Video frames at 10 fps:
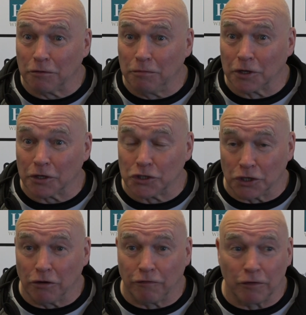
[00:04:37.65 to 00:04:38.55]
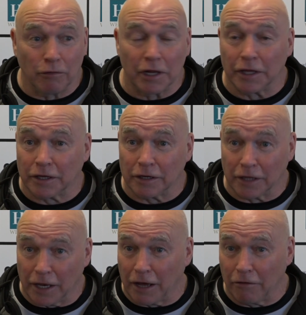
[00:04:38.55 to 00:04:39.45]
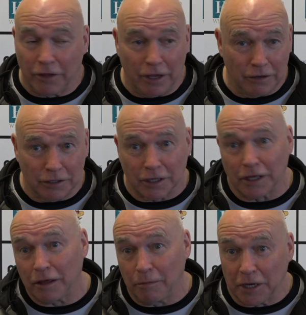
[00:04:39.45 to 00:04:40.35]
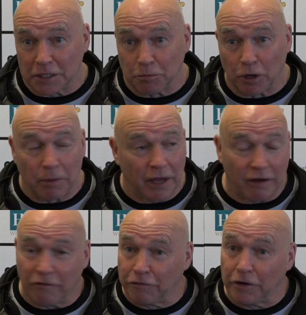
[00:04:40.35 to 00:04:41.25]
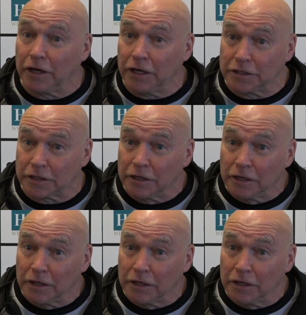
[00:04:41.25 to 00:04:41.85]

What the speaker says: because you know for a while you can get out there and you can get your baseball bat and have a free hit.